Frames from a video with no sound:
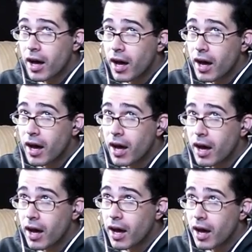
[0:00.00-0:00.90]

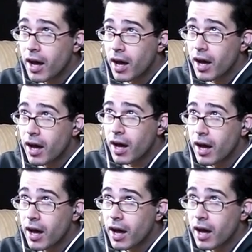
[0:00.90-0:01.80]

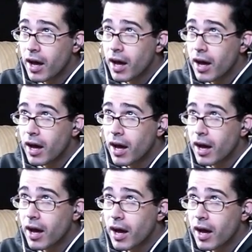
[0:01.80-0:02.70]

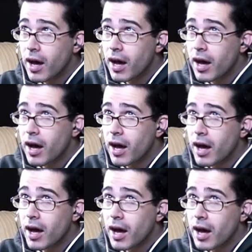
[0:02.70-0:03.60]

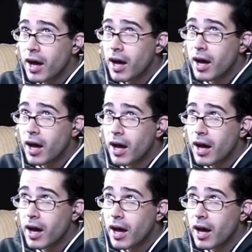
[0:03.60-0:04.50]

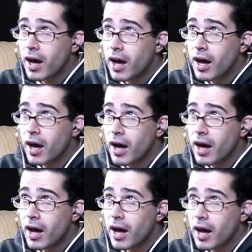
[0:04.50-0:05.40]

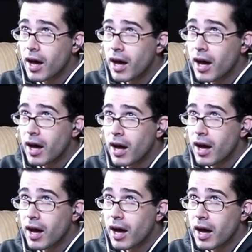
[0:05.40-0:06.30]
Nobody speaks.